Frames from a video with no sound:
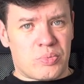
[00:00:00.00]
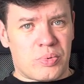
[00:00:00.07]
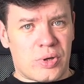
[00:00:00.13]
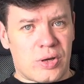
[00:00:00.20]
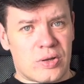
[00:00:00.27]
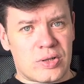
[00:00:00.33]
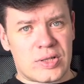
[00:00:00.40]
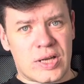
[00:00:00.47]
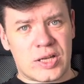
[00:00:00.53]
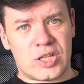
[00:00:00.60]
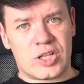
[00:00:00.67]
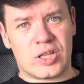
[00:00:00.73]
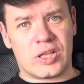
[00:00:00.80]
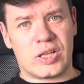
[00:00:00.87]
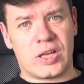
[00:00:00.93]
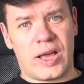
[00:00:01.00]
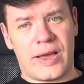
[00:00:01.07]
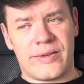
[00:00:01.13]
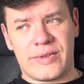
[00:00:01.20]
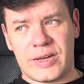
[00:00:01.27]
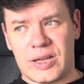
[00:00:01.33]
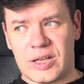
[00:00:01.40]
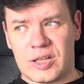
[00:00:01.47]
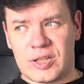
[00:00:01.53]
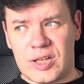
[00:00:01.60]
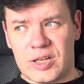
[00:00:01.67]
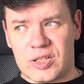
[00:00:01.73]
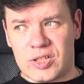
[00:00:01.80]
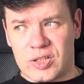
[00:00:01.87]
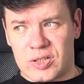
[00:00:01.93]
because actually every
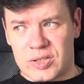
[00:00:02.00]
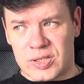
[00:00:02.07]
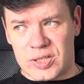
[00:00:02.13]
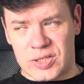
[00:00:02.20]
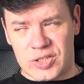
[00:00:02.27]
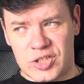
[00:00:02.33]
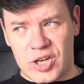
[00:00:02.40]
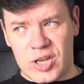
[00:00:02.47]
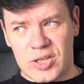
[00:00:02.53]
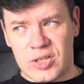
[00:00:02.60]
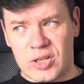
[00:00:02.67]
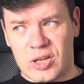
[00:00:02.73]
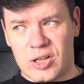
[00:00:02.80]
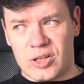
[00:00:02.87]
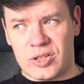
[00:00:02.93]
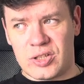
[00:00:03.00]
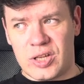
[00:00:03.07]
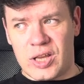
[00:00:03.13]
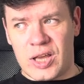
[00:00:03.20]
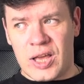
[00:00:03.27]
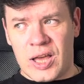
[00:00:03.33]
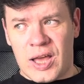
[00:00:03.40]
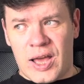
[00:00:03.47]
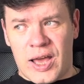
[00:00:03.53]
credentials is JSON LD